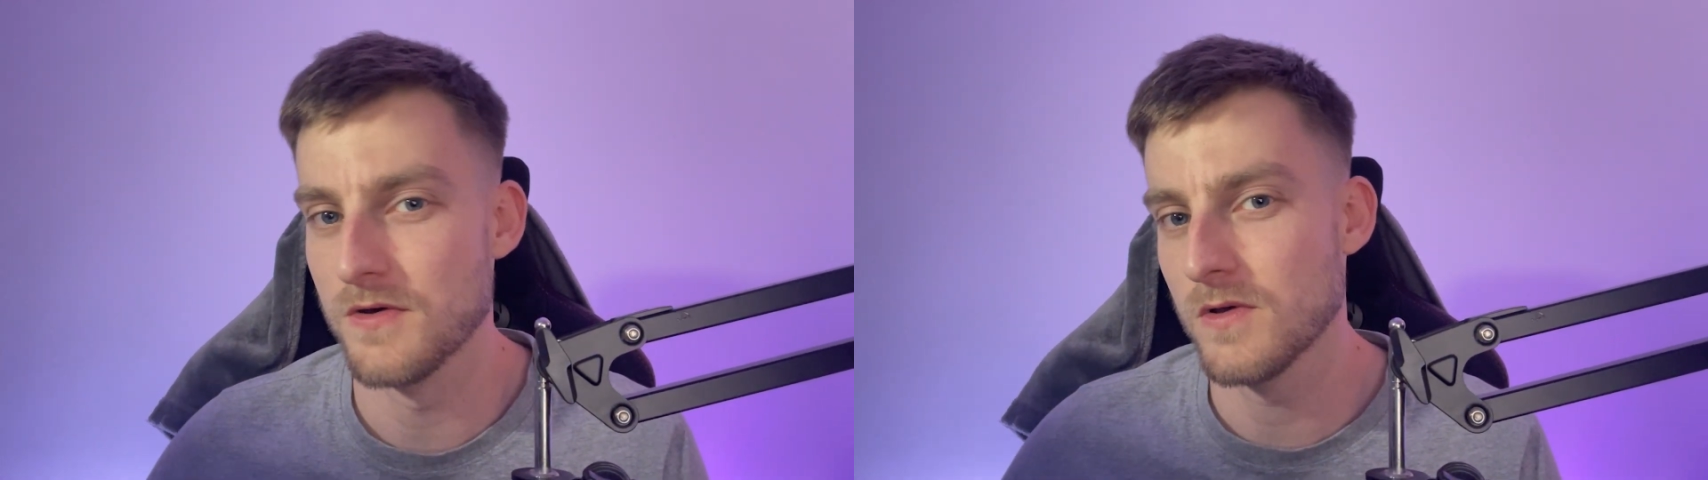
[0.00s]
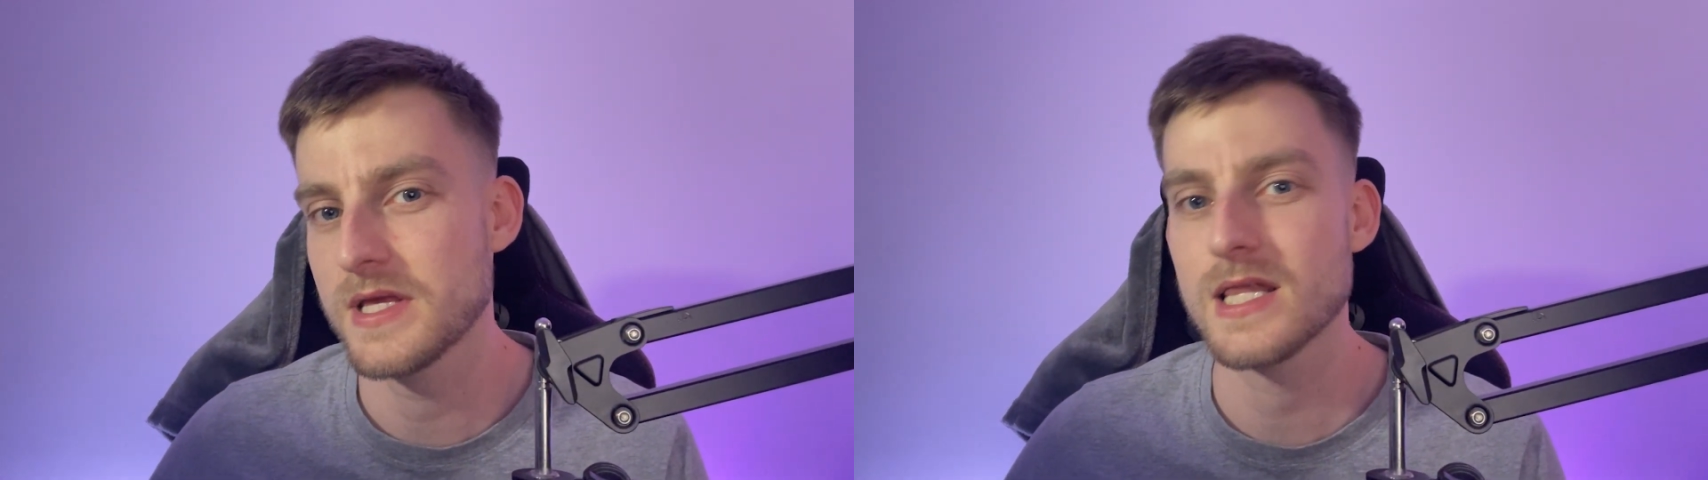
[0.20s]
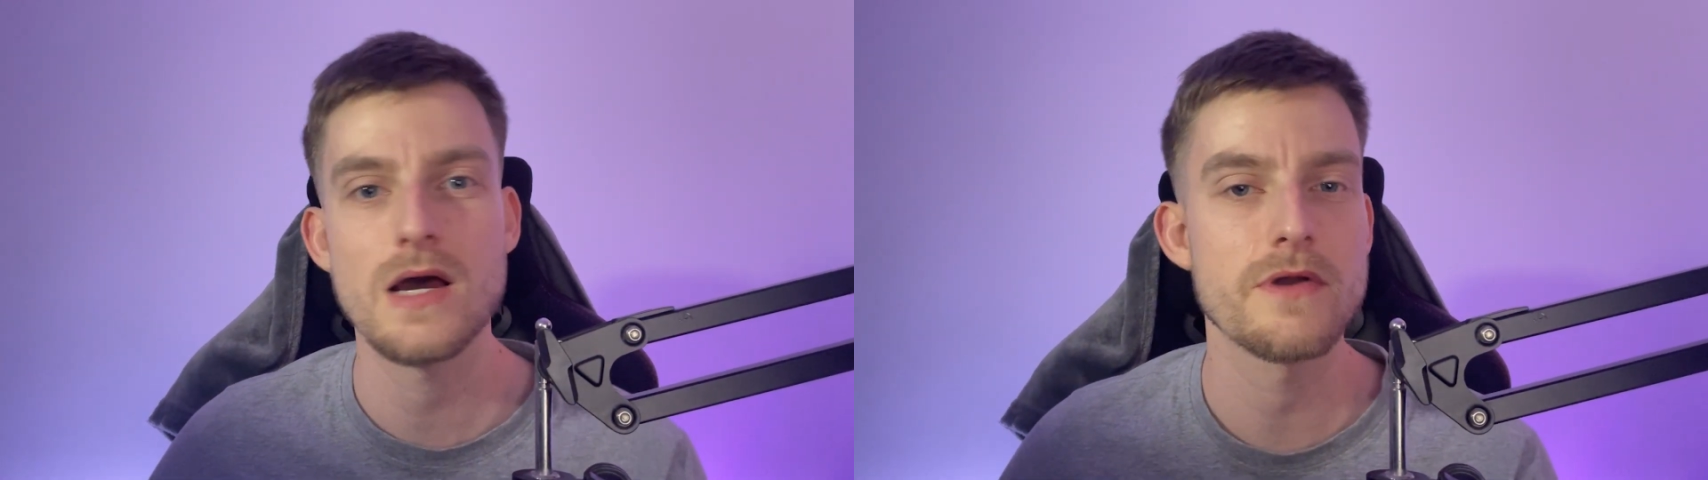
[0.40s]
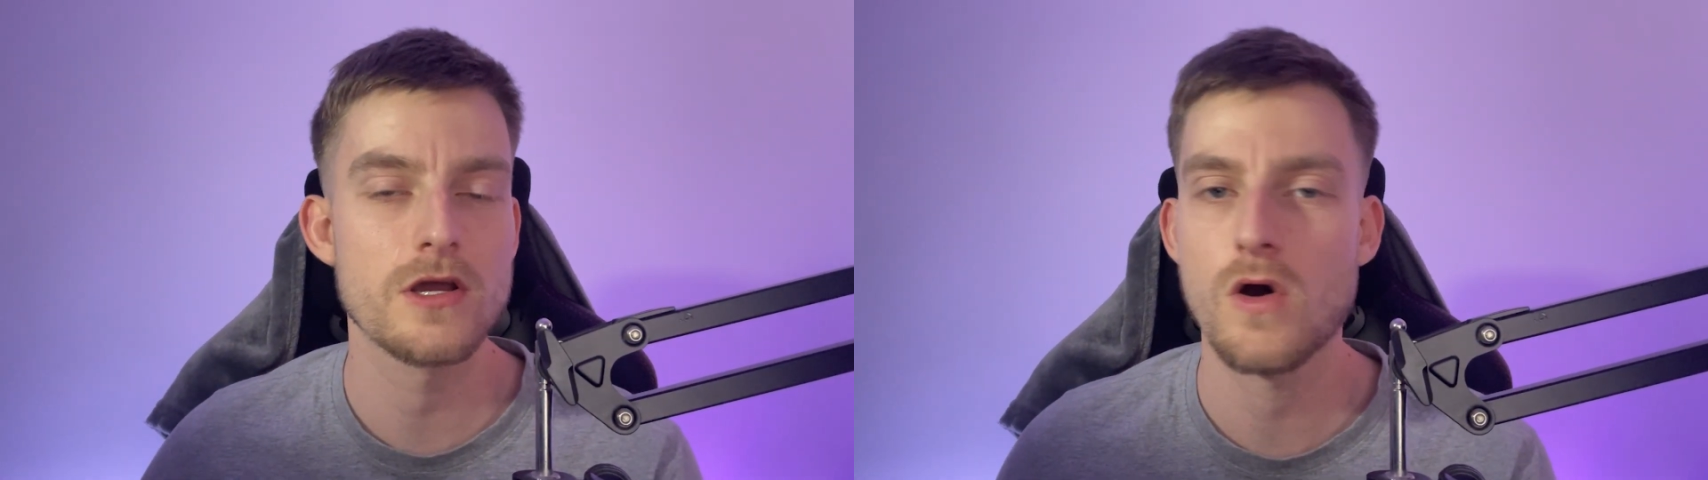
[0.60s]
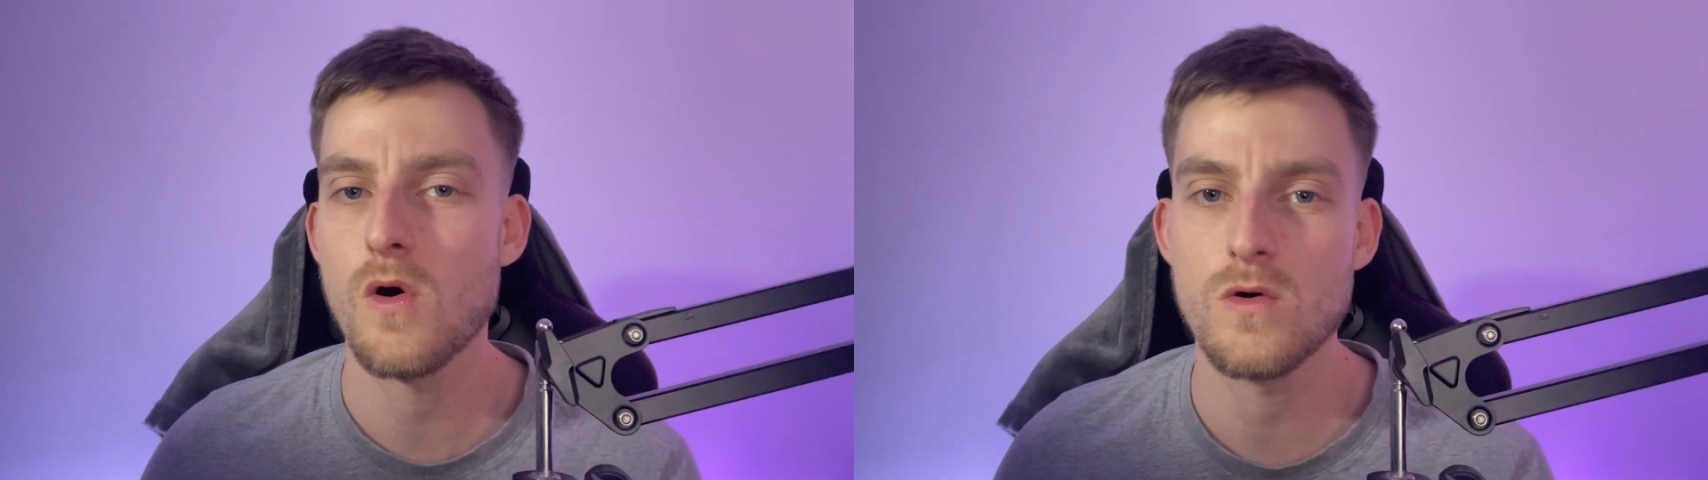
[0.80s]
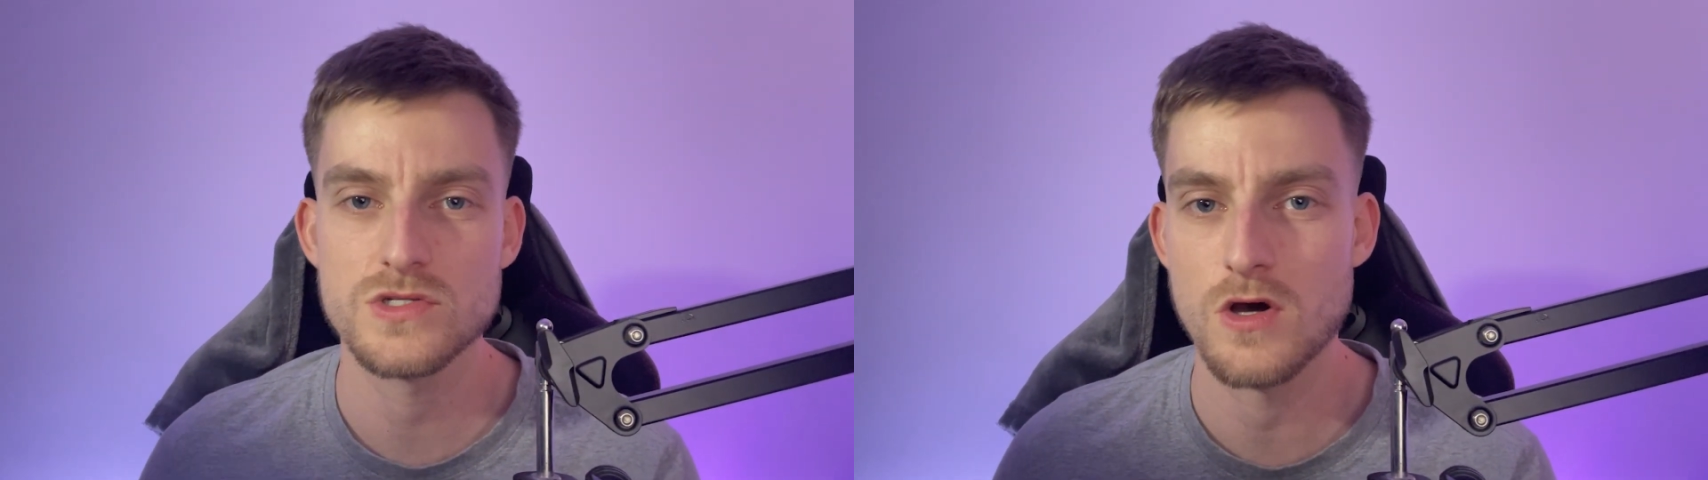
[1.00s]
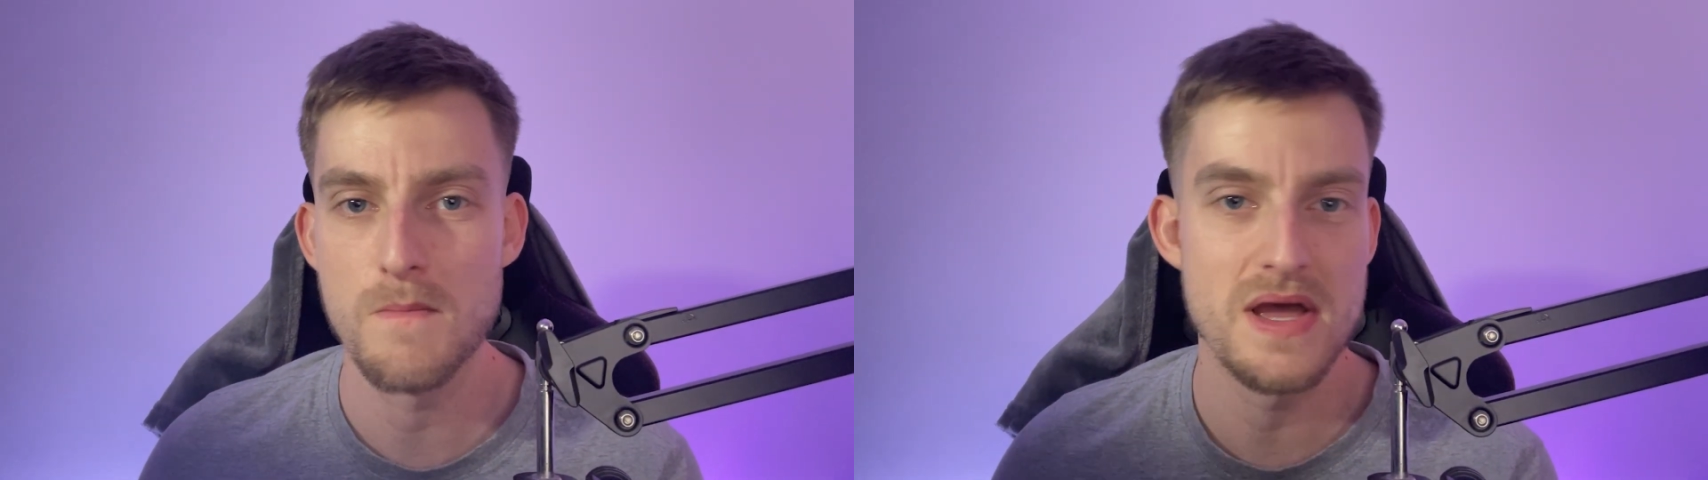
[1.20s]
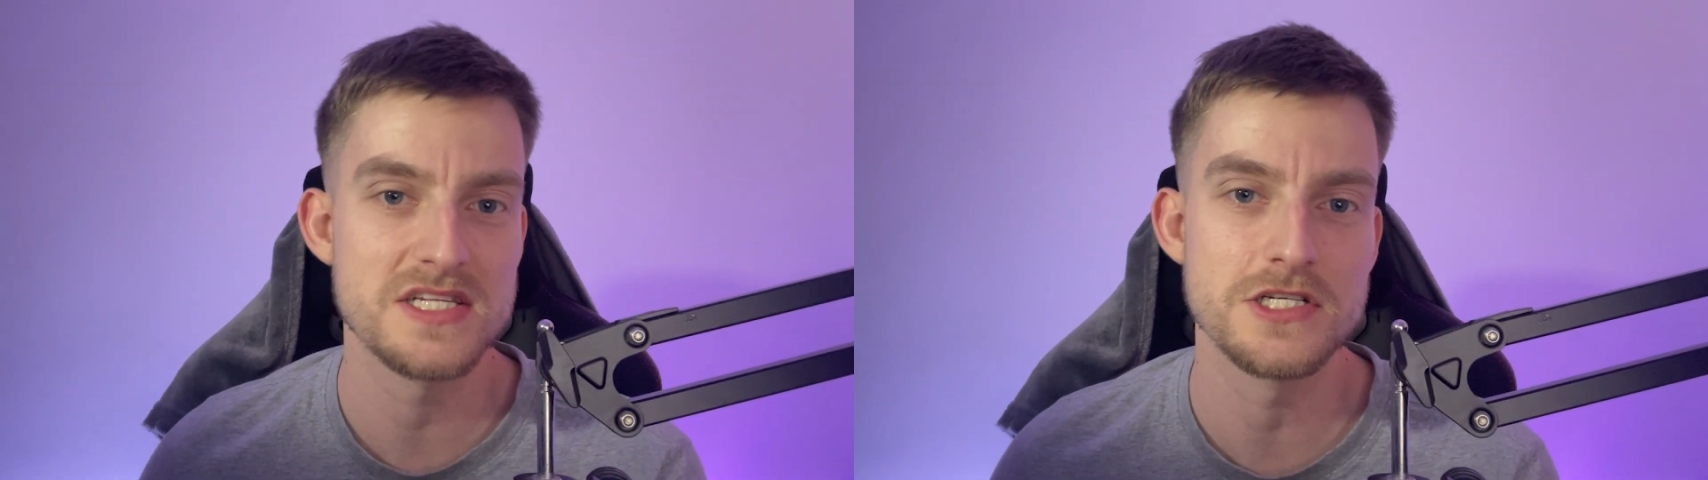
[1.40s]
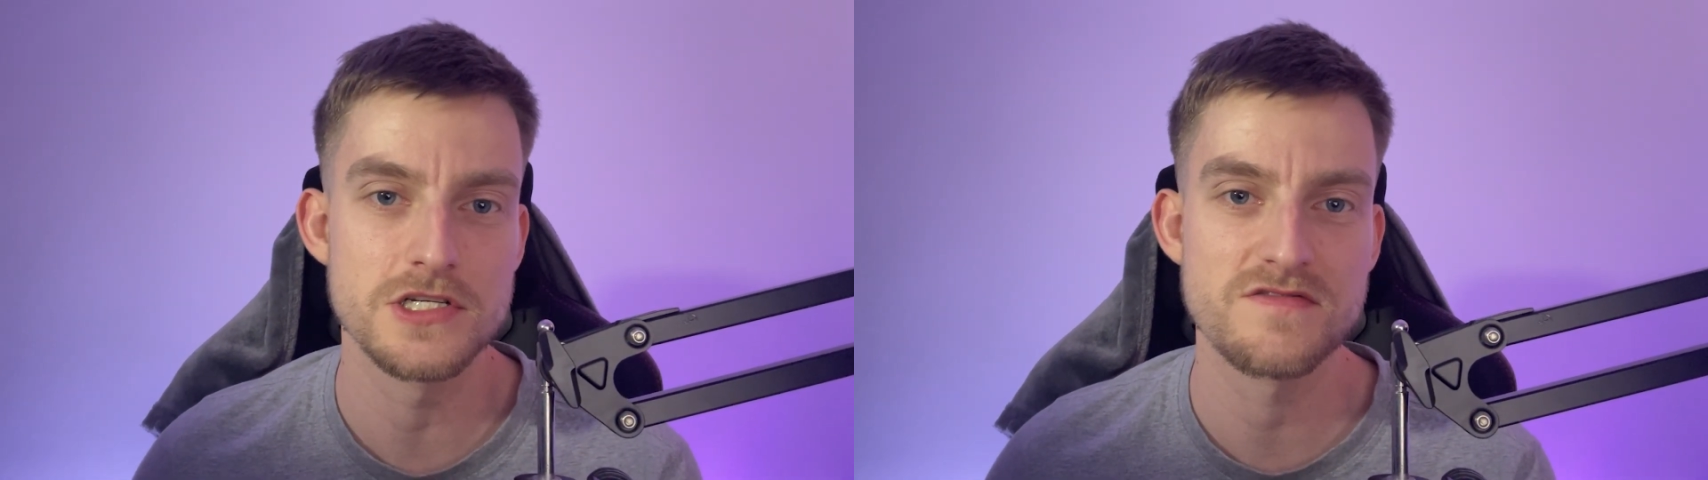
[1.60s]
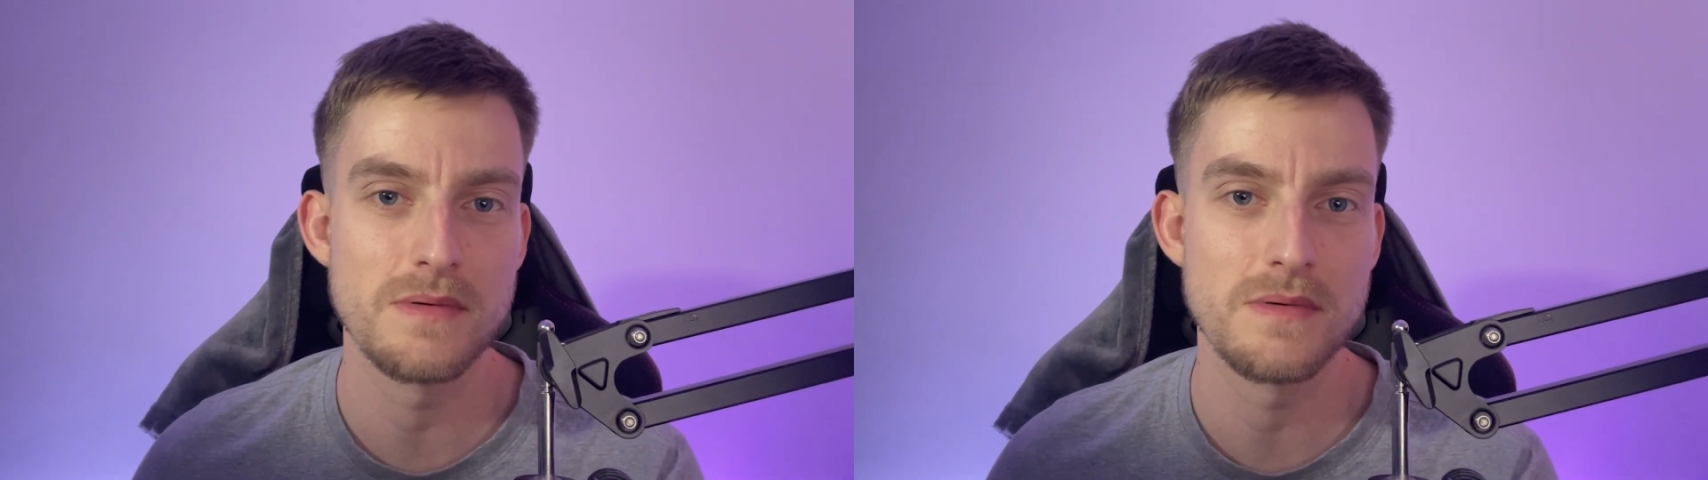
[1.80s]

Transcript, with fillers: only allowing calls or messages